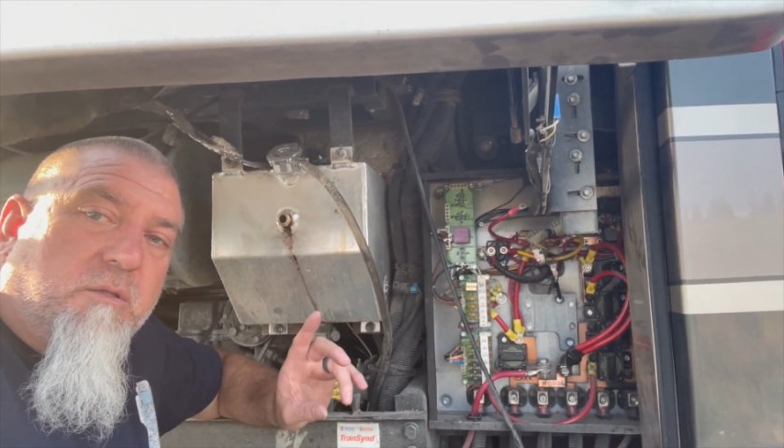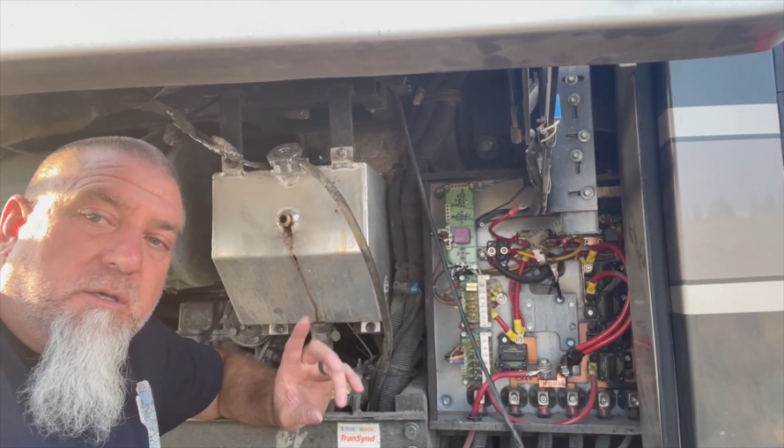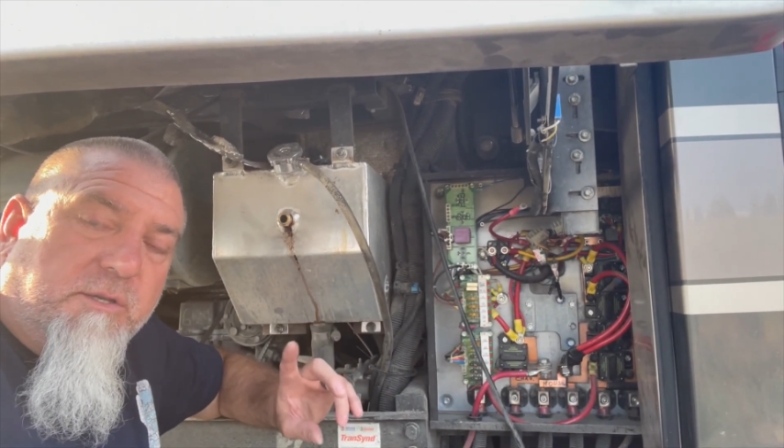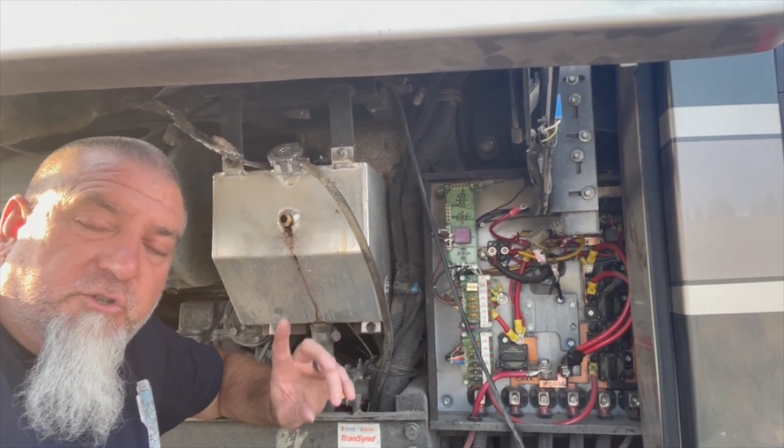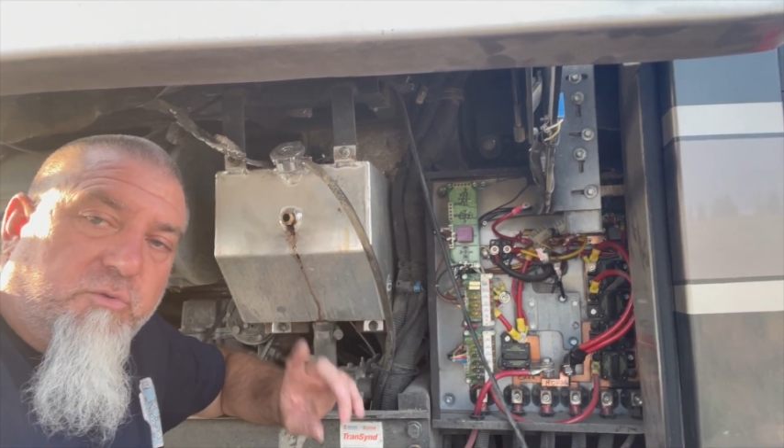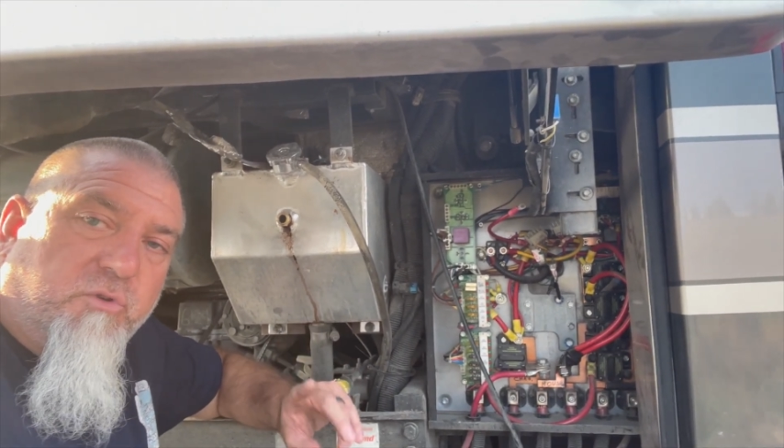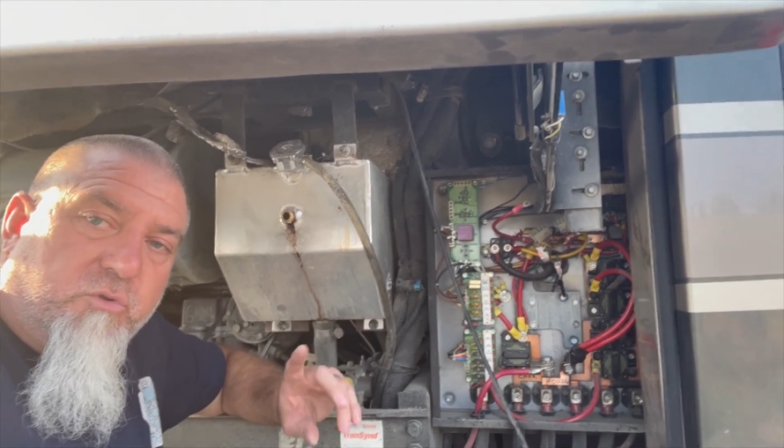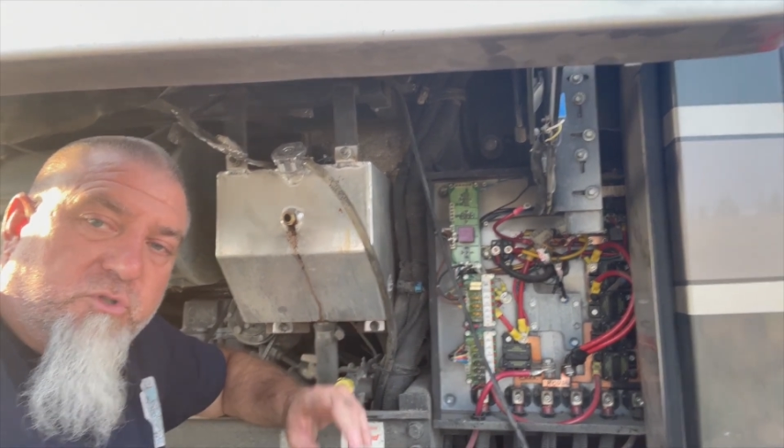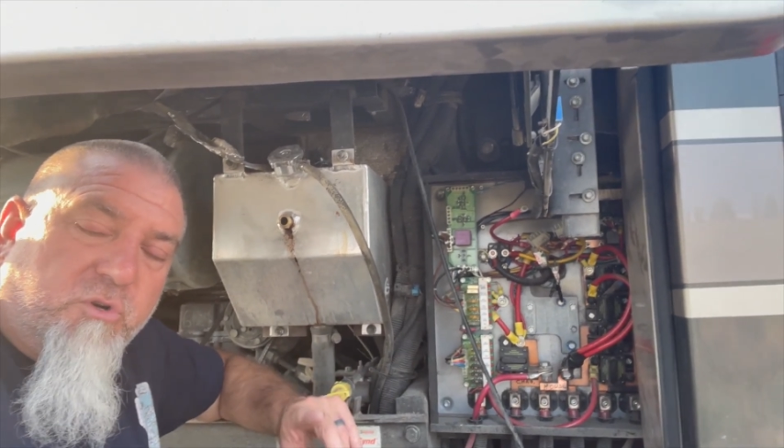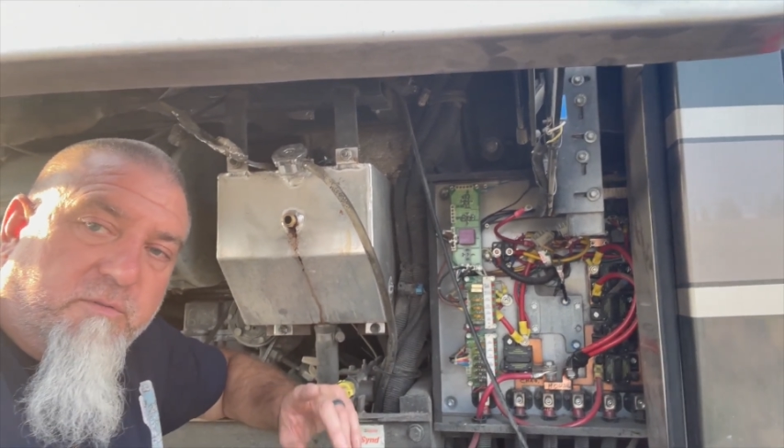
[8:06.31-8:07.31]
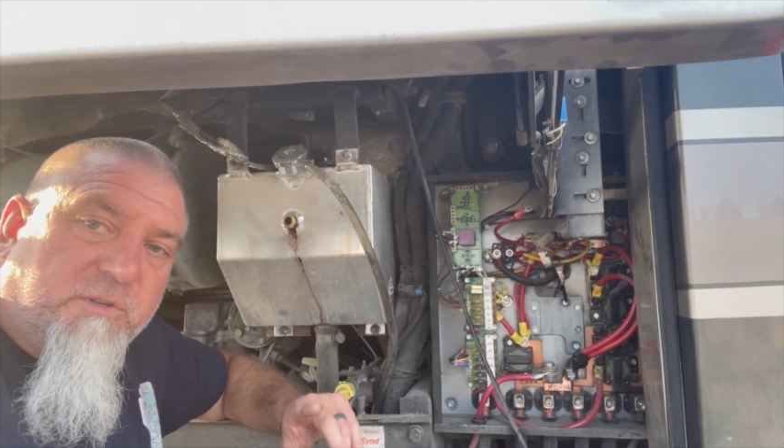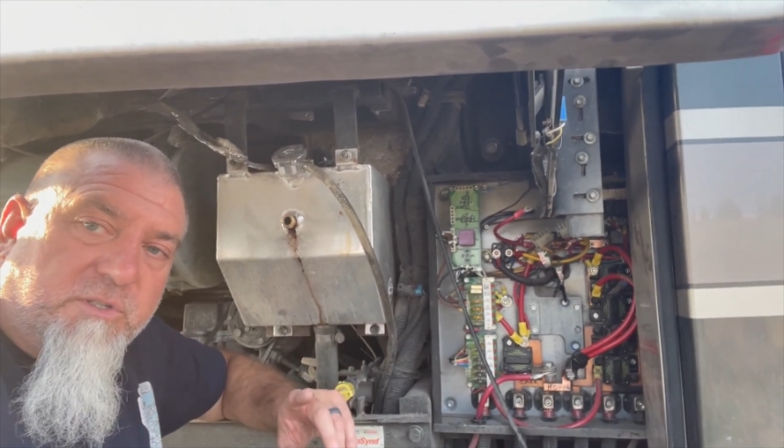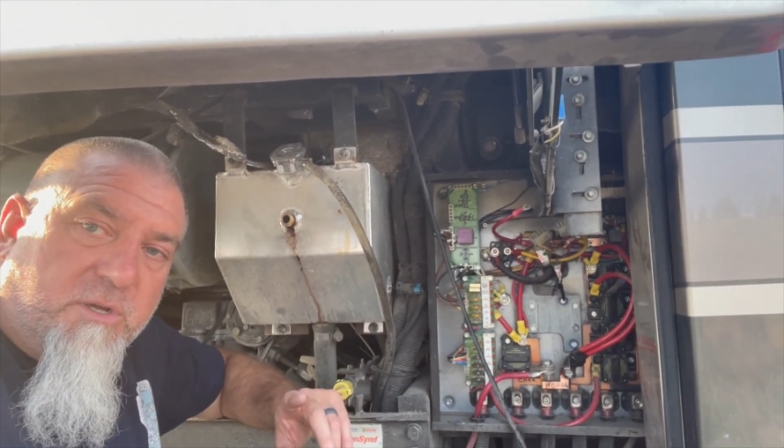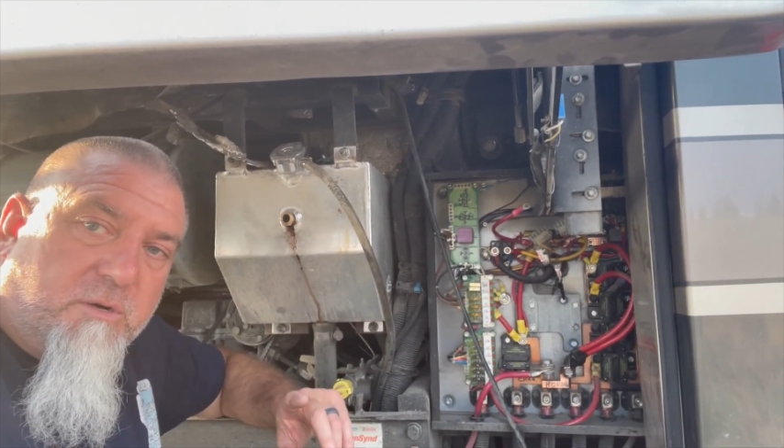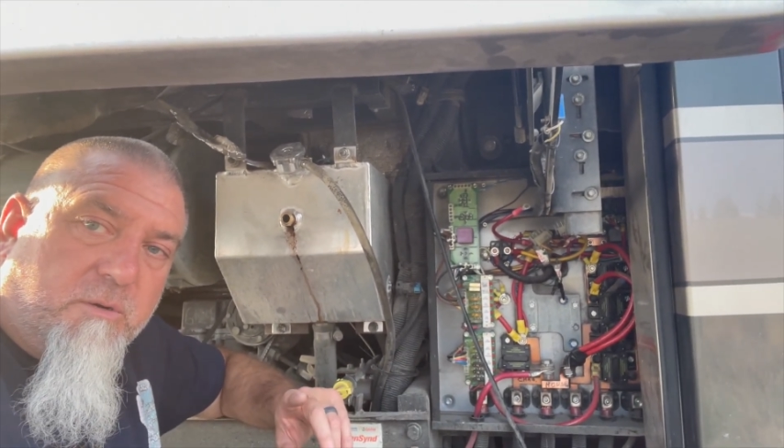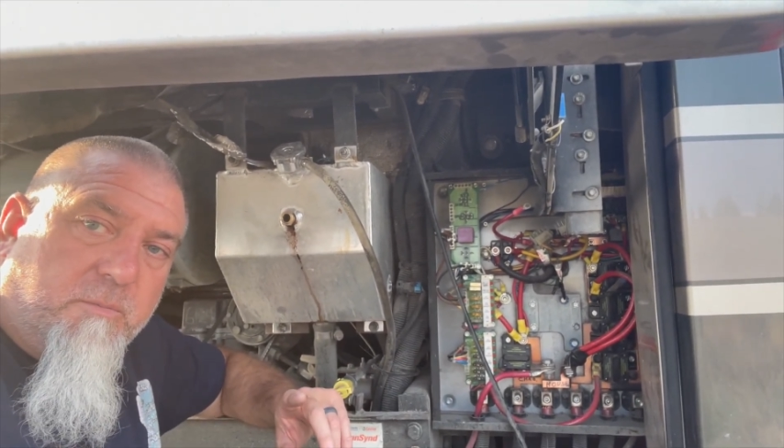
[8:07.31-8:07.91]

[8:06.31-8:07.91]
to get you to a service center,